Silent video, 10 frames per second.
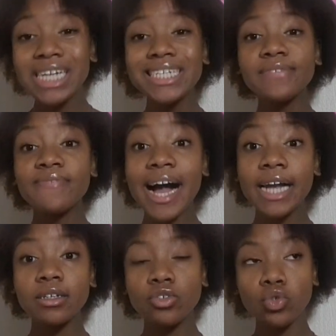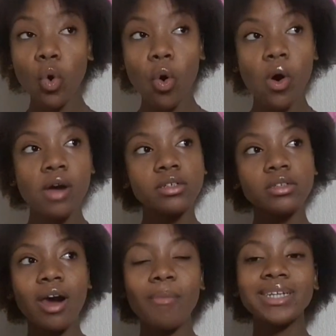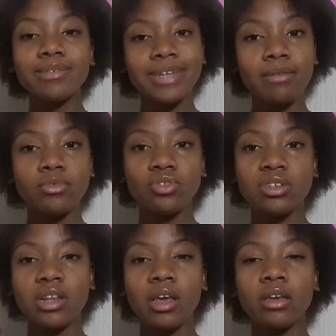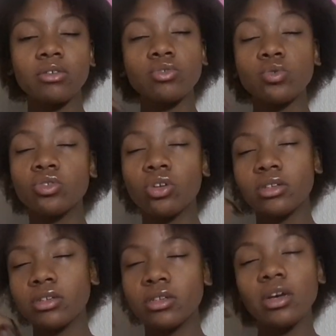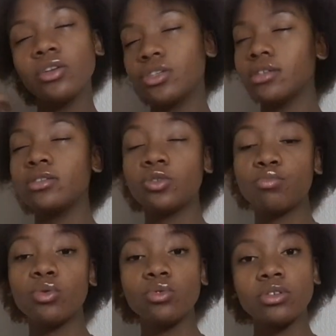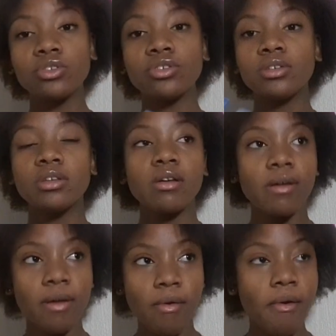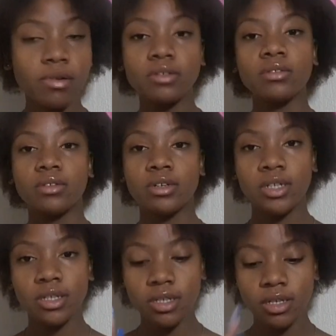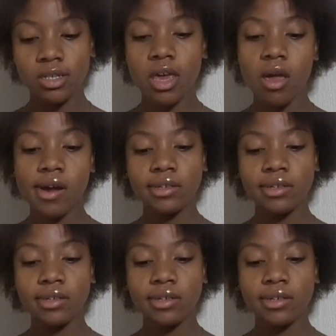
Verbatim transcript: It's fun, sure, but sometimes you're just like so exhausted and you still need to post because consistency.